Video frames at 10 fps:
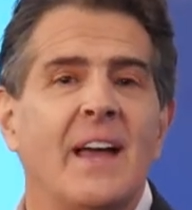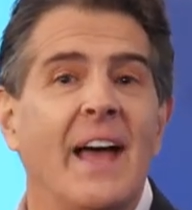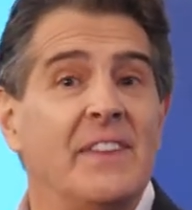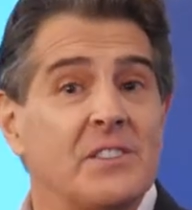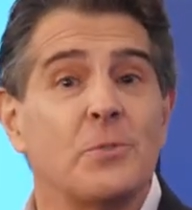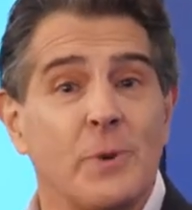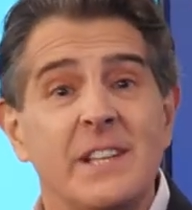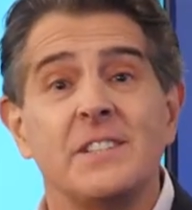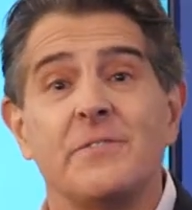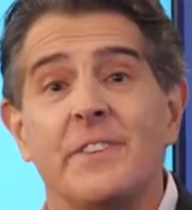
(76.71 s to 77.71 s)
And there's a
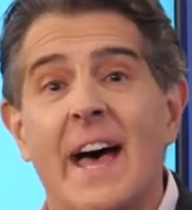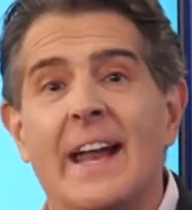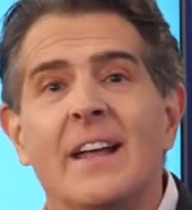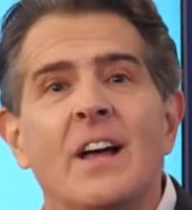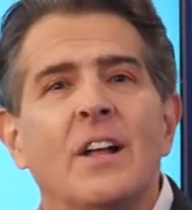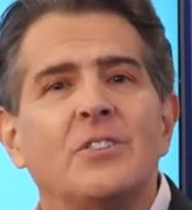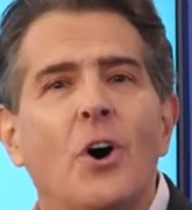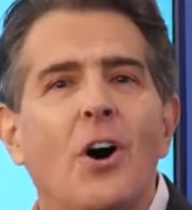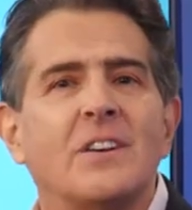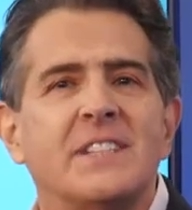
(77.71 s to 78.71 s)
reason for that.
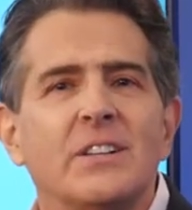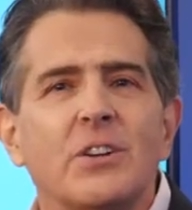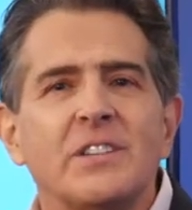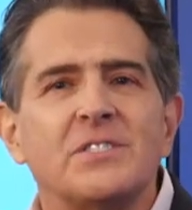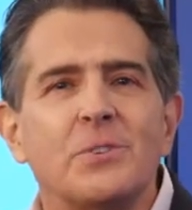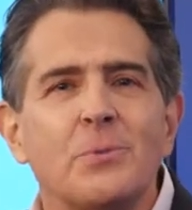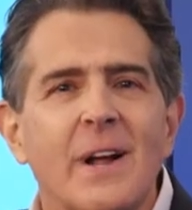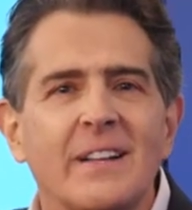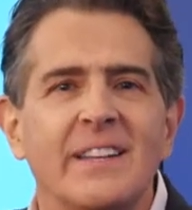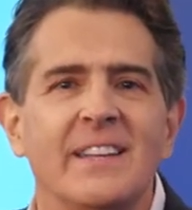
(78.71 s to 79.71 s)
Dogs, they look us
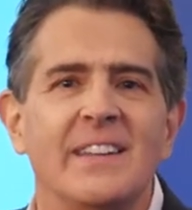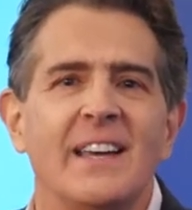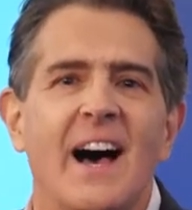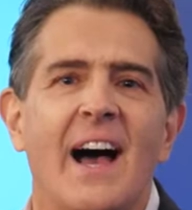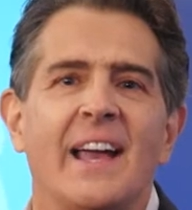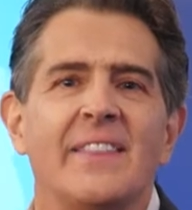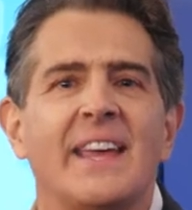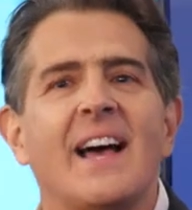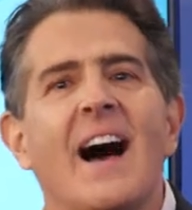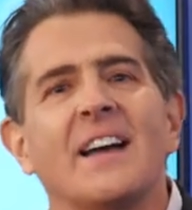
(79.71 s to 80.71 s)
directly in the eye, they
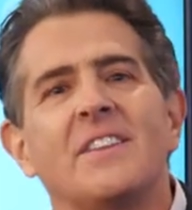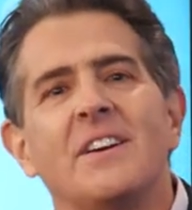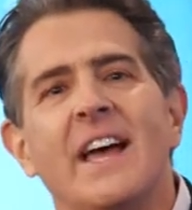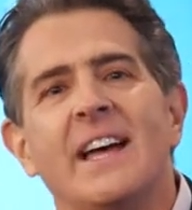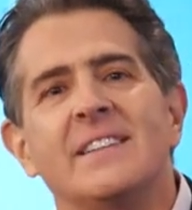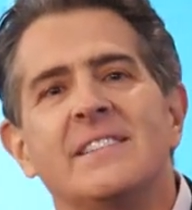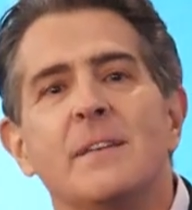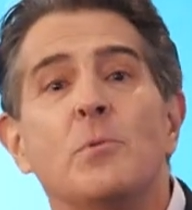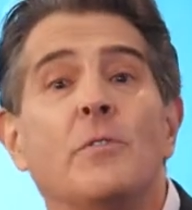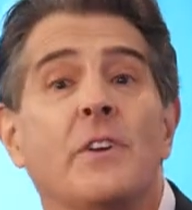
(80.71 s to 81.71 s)
cock their heads, they
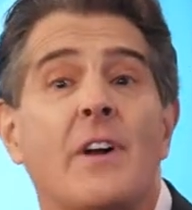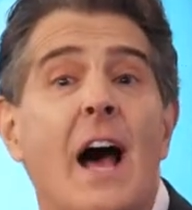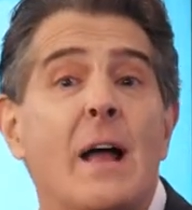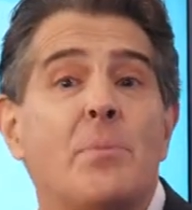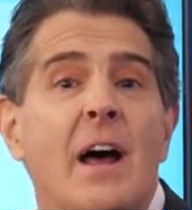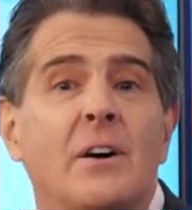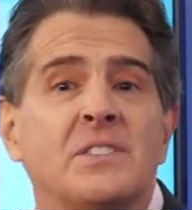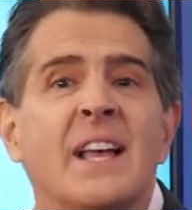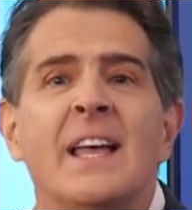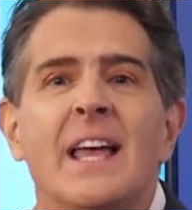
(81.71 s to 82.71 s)
move their eyebrows
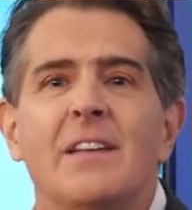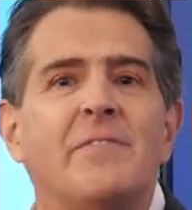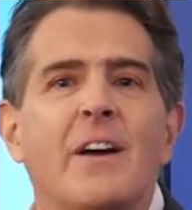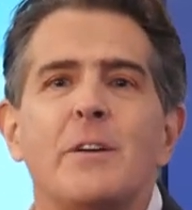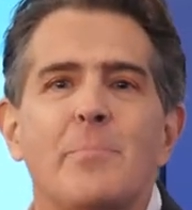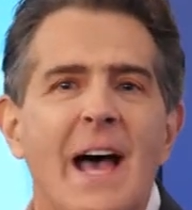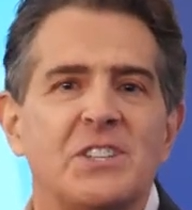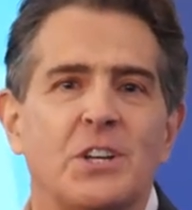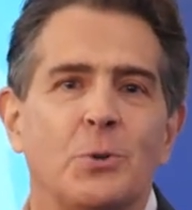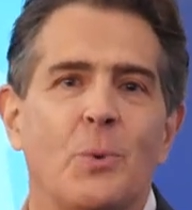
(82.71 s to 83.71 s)
in very
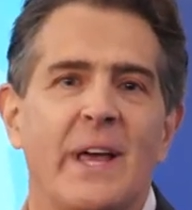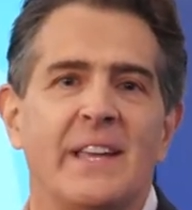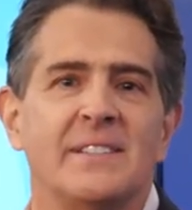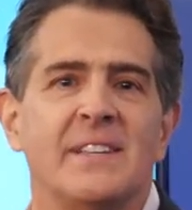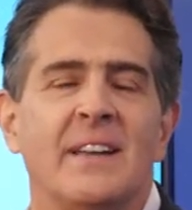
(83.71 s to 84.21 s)
magical ways.